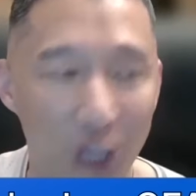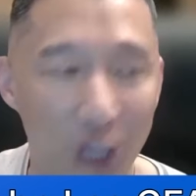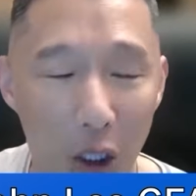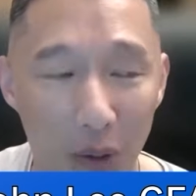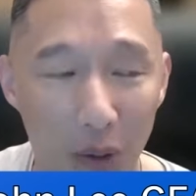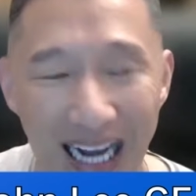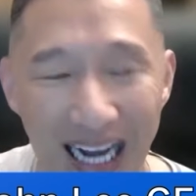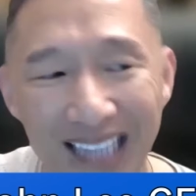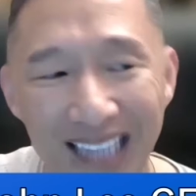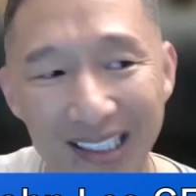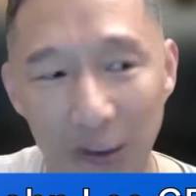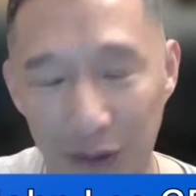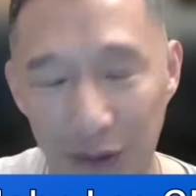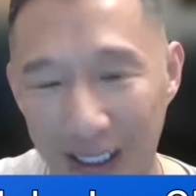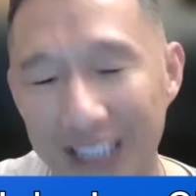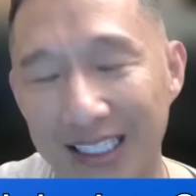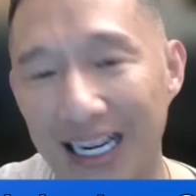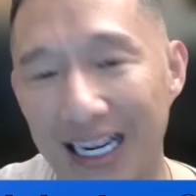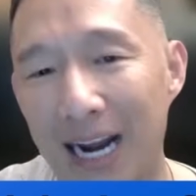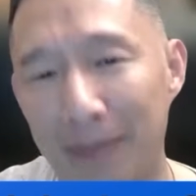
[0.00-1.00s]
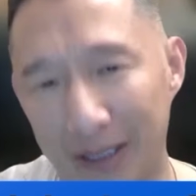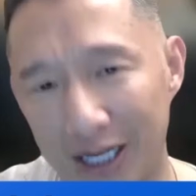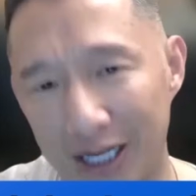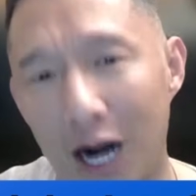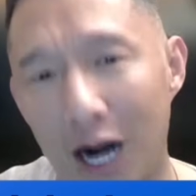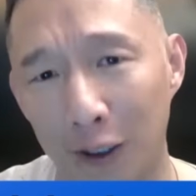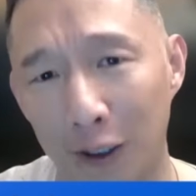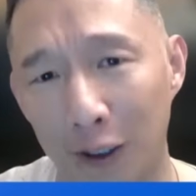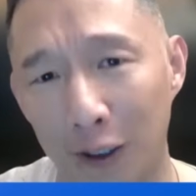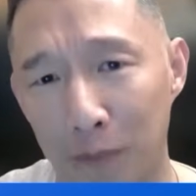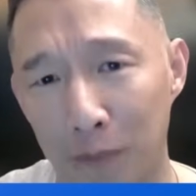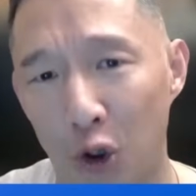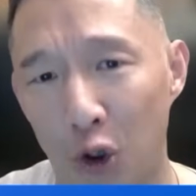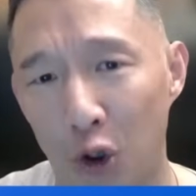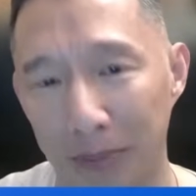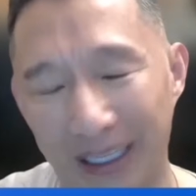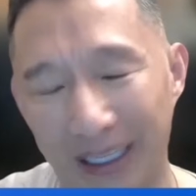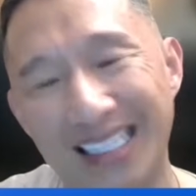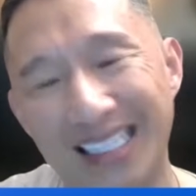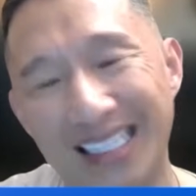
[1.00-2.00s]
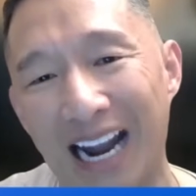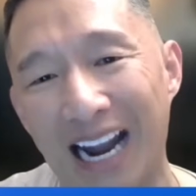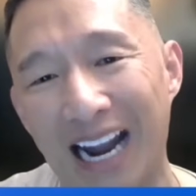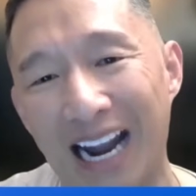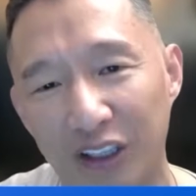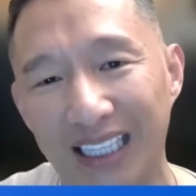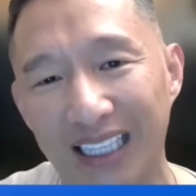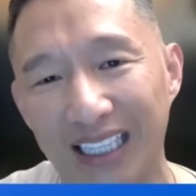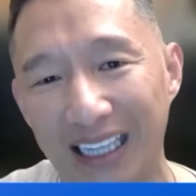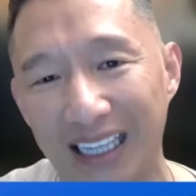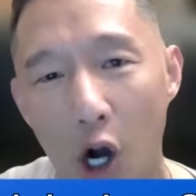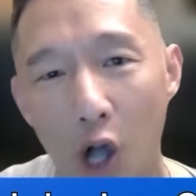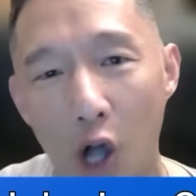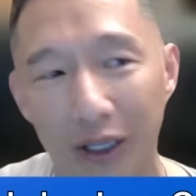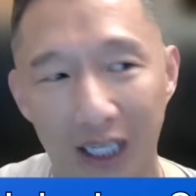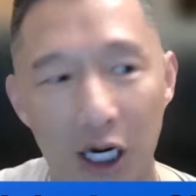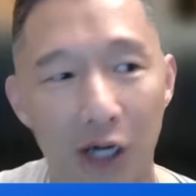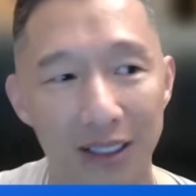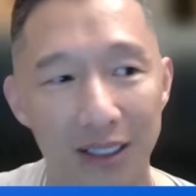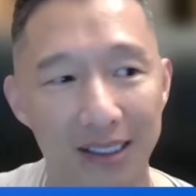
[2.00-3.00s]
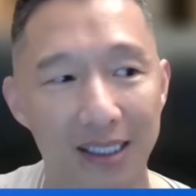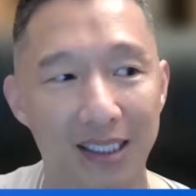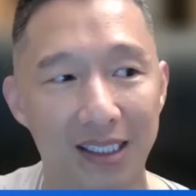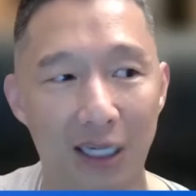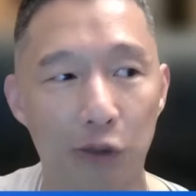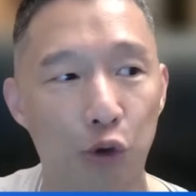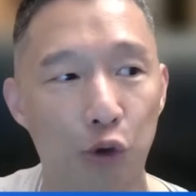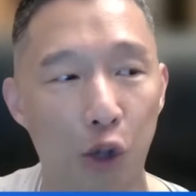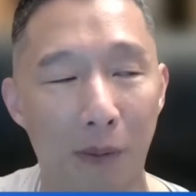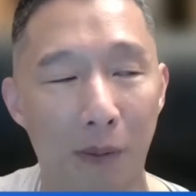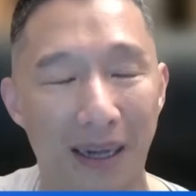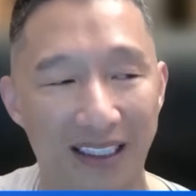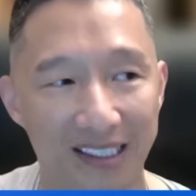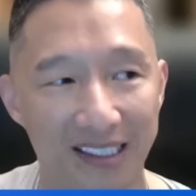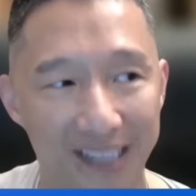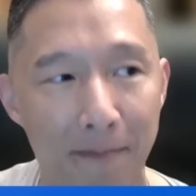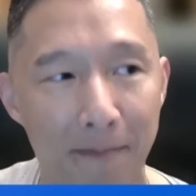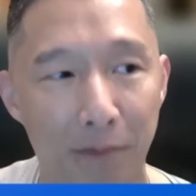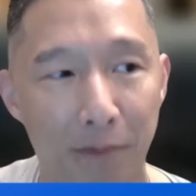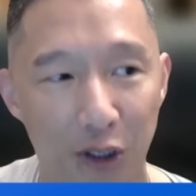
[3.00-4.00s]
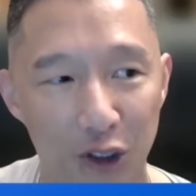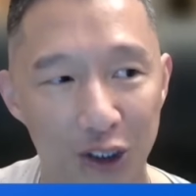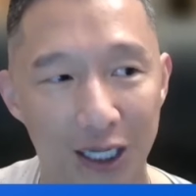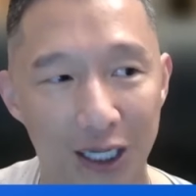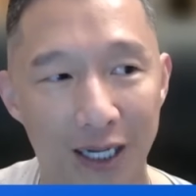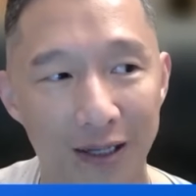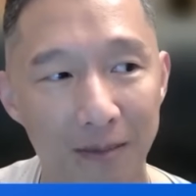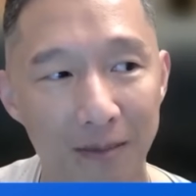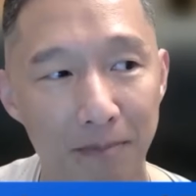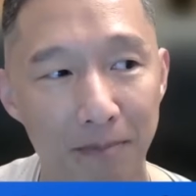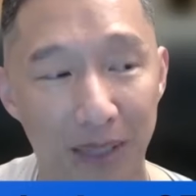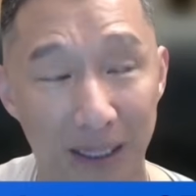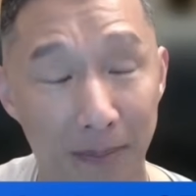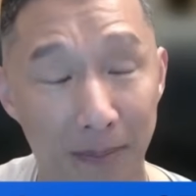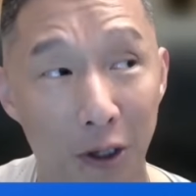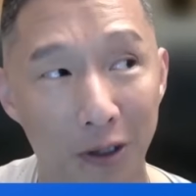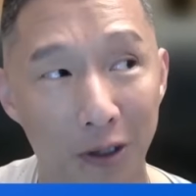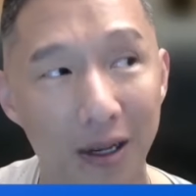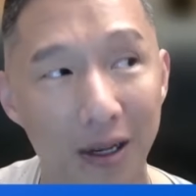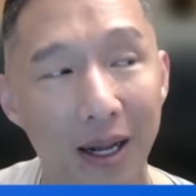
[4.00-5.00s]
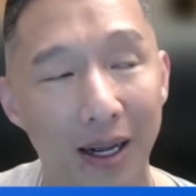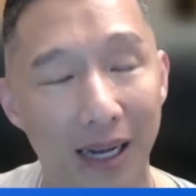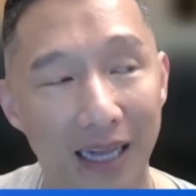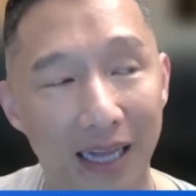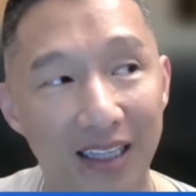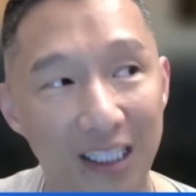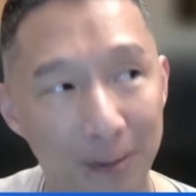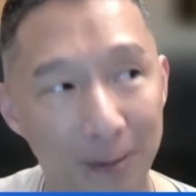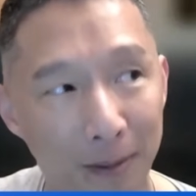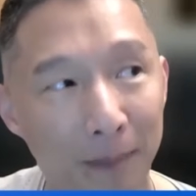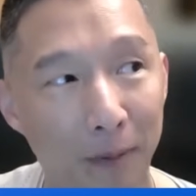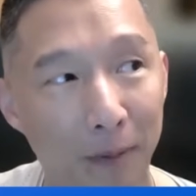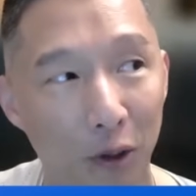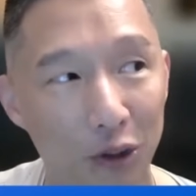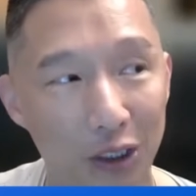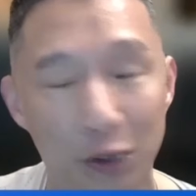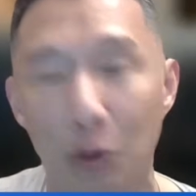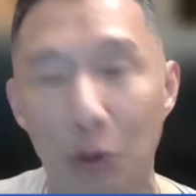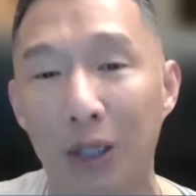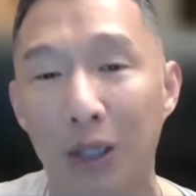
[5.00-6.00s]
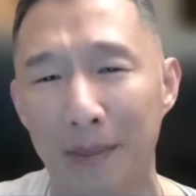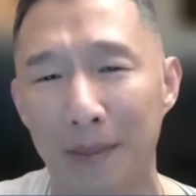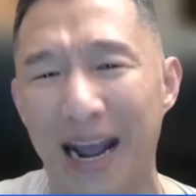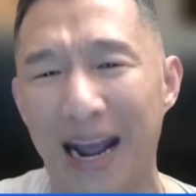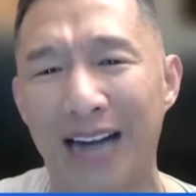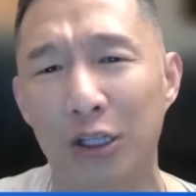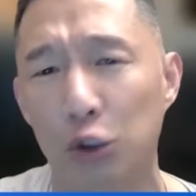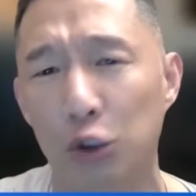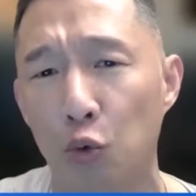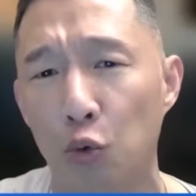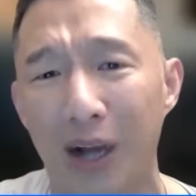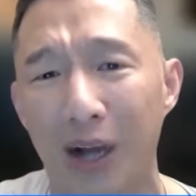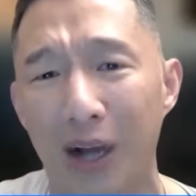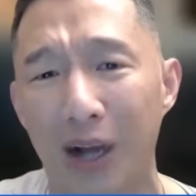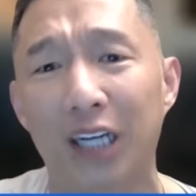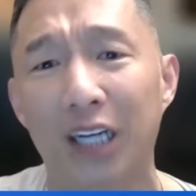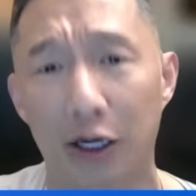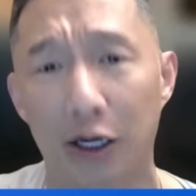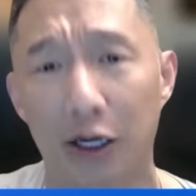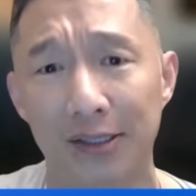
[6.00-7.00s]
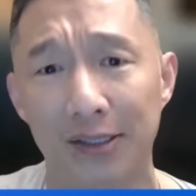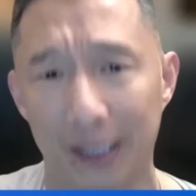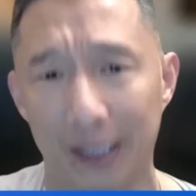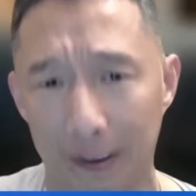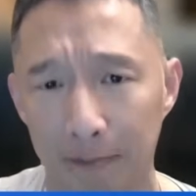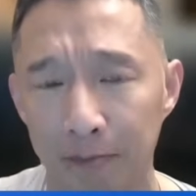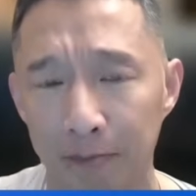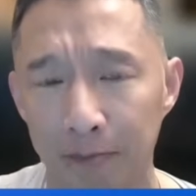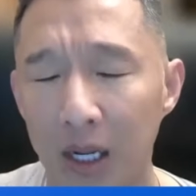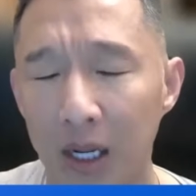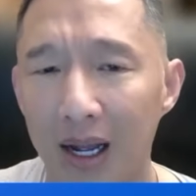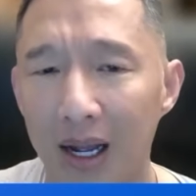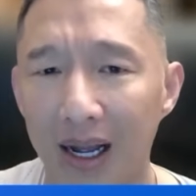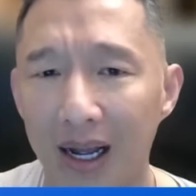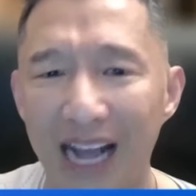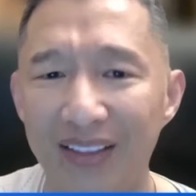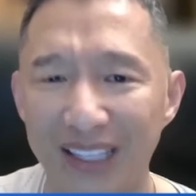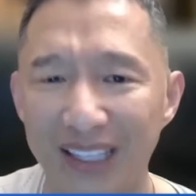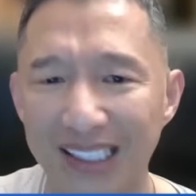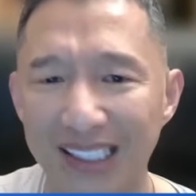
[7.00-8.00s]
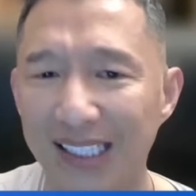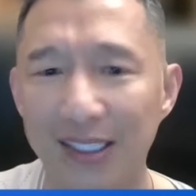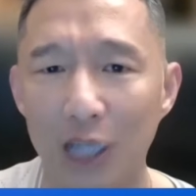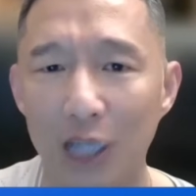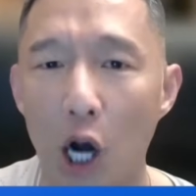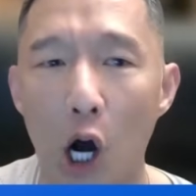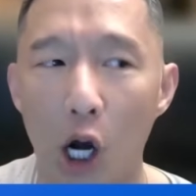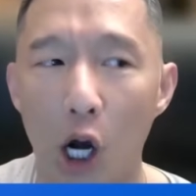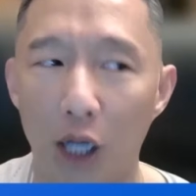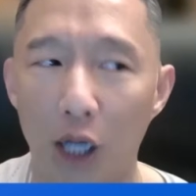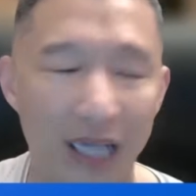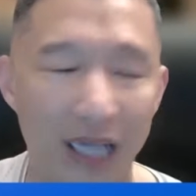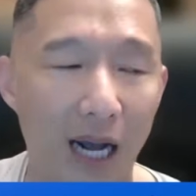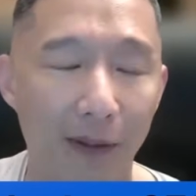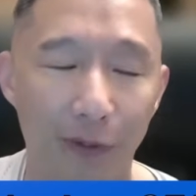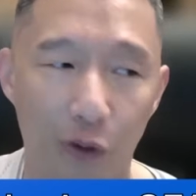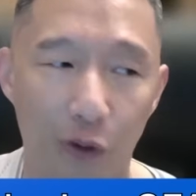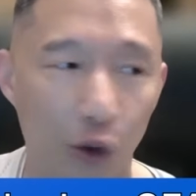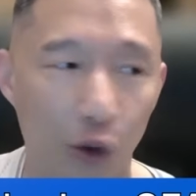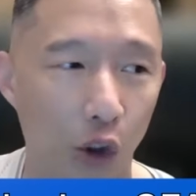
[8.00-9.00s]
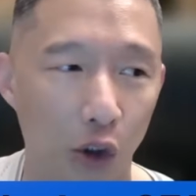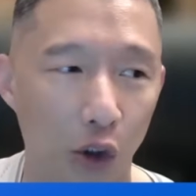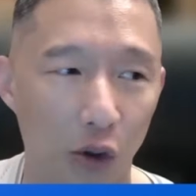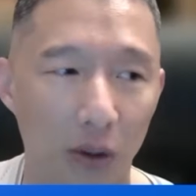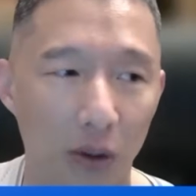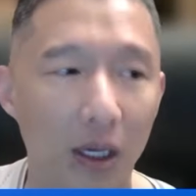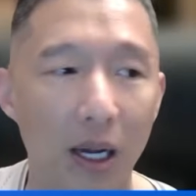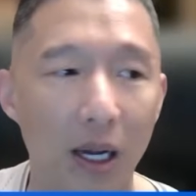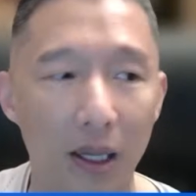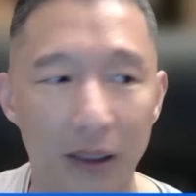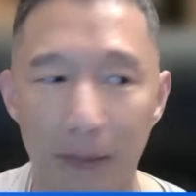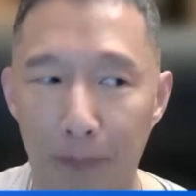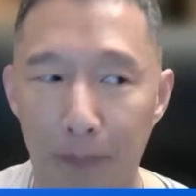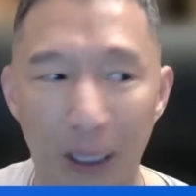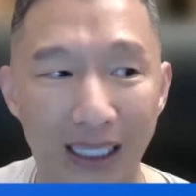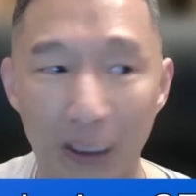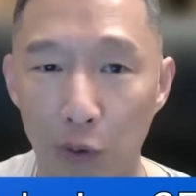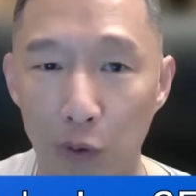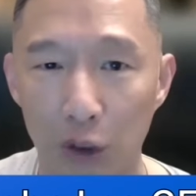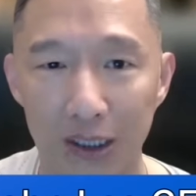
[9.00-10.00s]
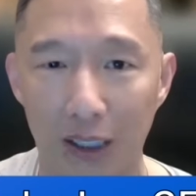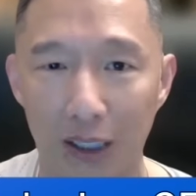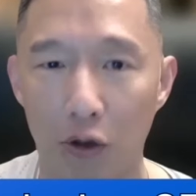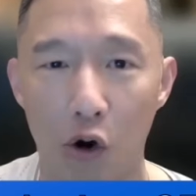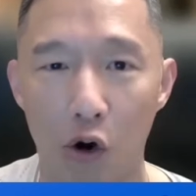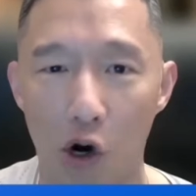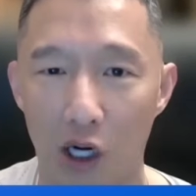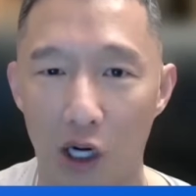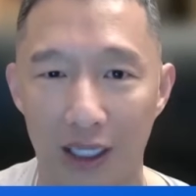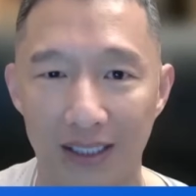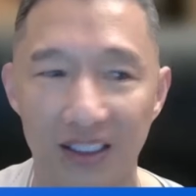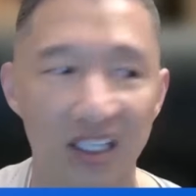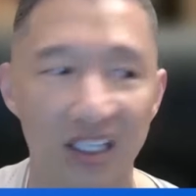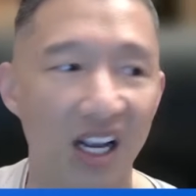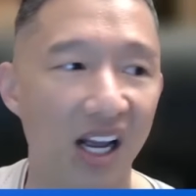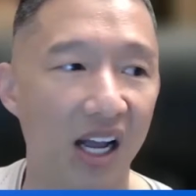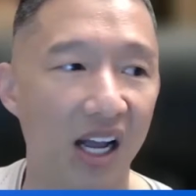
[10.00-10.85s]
that's the reason I'm a dollar bull, because everything, all the currencies controlled by the same people, and these people just want to manage one currency. And this is all done through the Bretton Woods Accords,